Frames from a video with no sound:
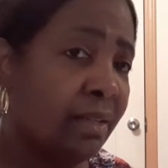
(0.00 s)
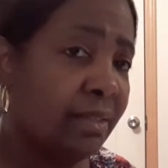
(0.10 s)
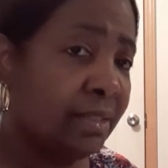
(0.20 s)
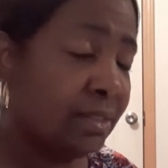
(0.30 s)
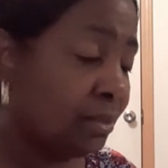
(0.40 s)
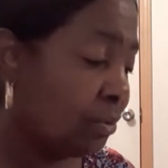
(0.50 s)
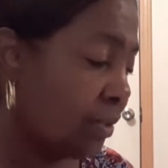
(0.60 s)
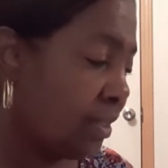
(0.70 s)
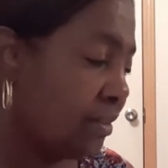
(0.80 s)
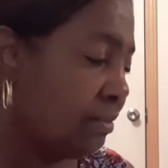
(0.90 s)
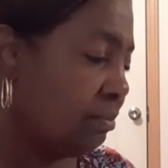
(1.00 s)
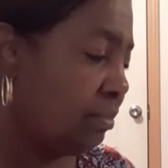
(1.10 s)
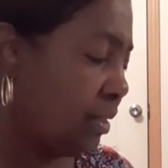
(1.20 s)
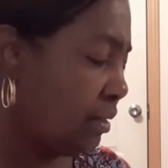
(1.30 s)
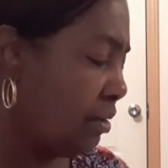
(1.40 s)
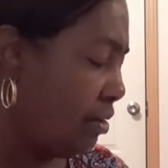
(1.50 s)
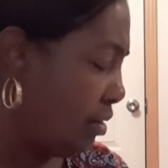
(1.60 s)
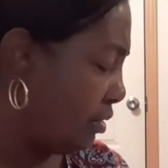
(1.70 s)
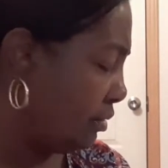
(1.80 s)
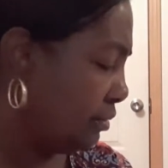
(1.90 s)
this great big
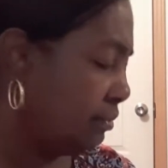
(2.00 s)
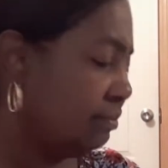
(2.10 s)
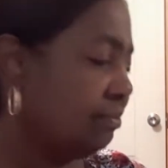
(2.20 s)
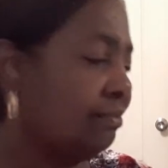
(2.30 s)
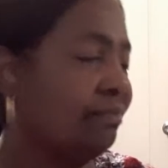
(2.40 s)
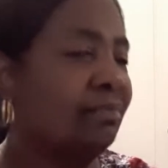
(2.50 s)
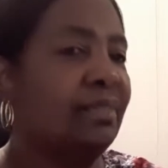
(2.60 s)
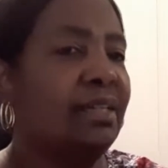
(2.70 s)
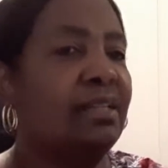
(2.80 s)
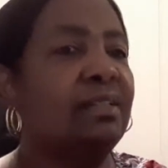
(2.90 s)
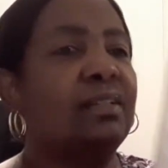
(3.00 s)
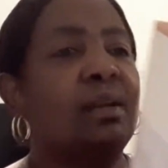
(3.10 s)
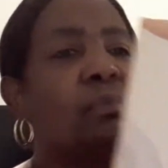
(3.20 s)
cart. And look how